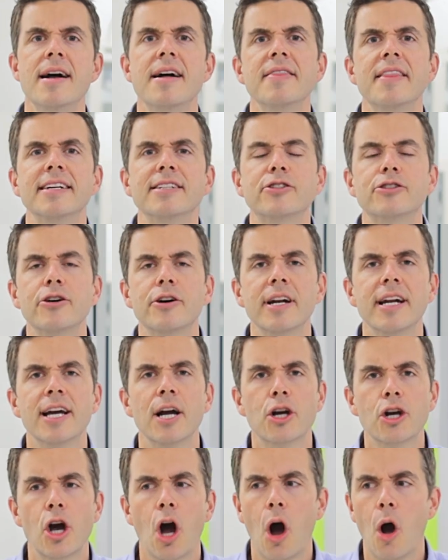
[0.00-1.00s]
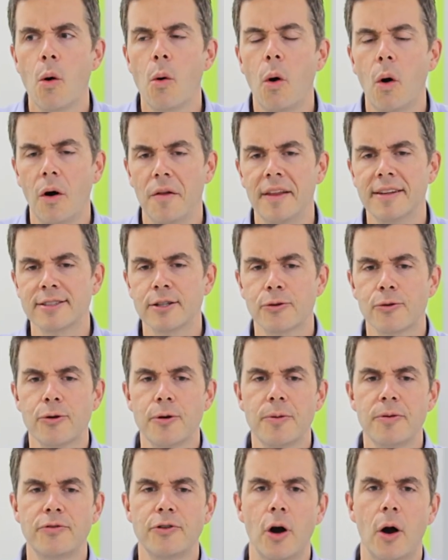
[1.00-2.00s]
There's certainly a cohort, there's a
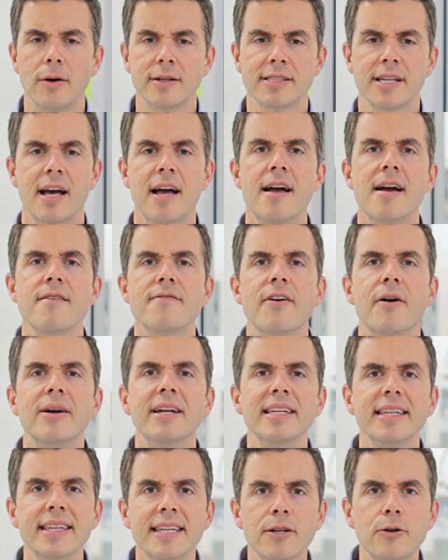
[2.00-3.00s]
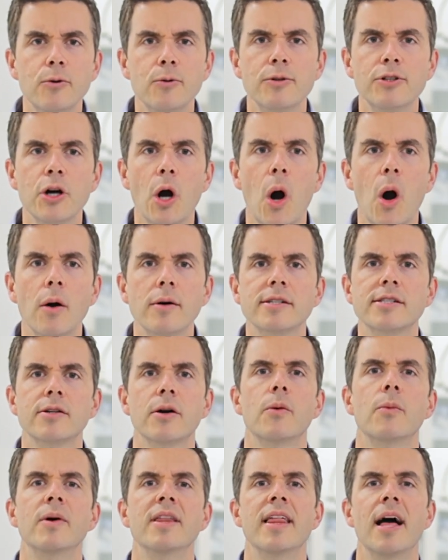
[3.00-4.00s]
group of dogs, very little dogs
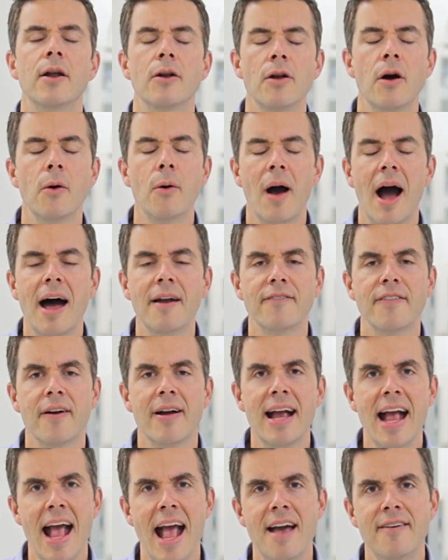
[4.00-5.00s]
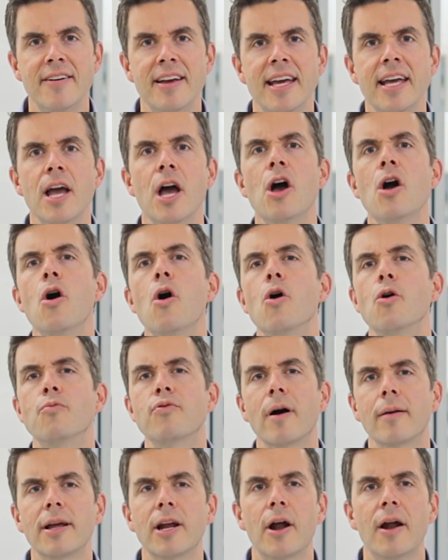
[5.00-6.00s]
who aren't very heavy, who
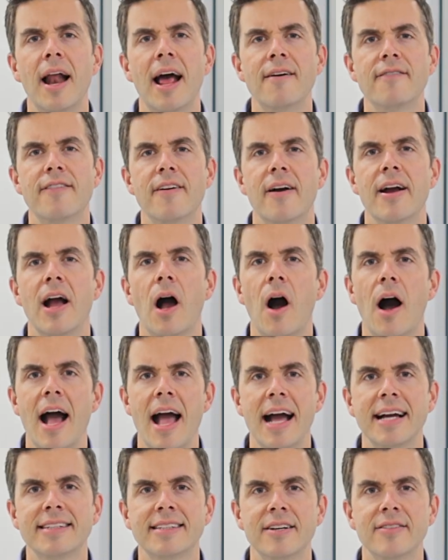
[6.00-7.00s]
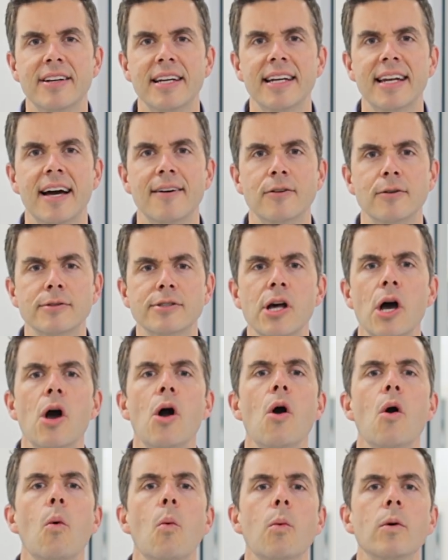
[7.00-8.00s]
probably don't have very high activity levels,
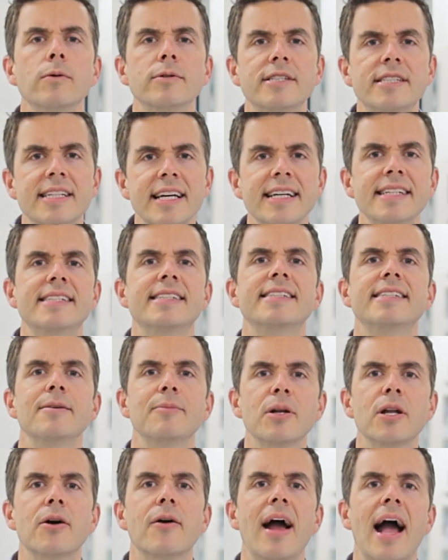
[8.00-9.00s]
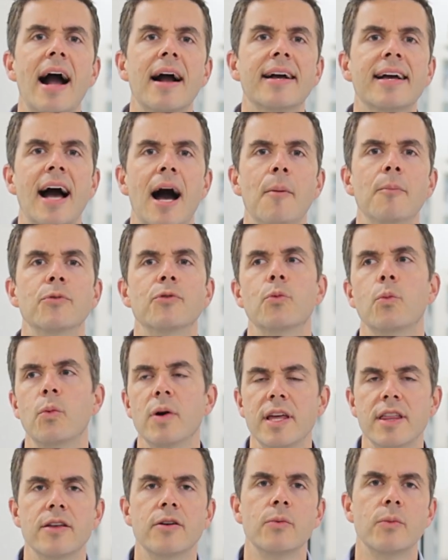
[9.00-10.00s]
will see similar outcomes
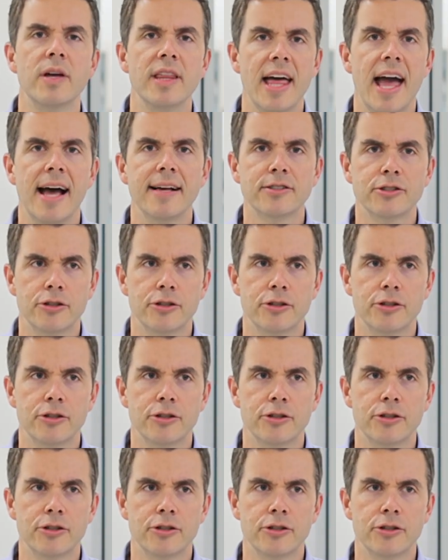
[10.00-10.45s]
with and without